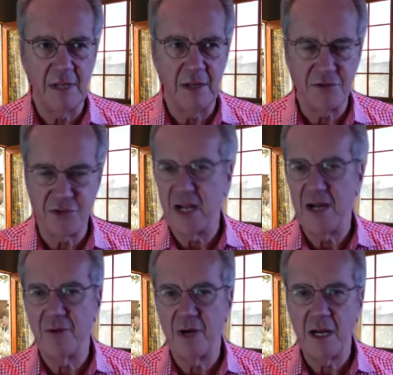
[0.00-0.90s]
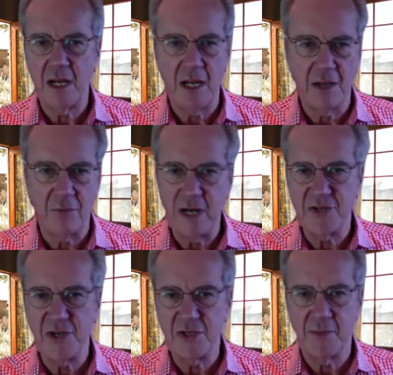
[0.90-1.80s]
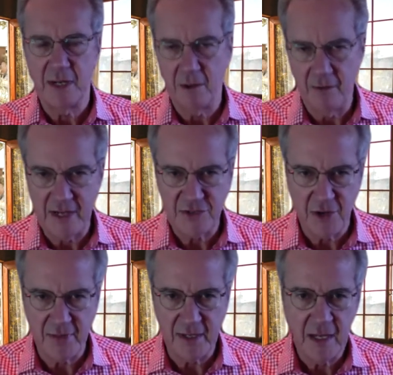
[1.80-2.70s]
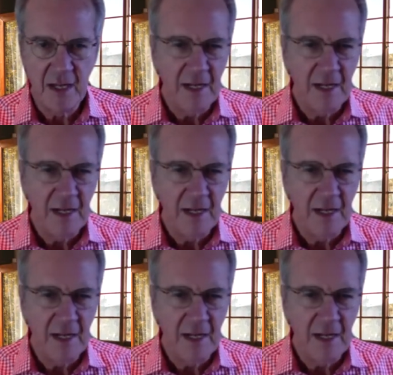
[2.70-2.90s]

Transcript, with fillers: you know slavery and racism and all that sort of thing.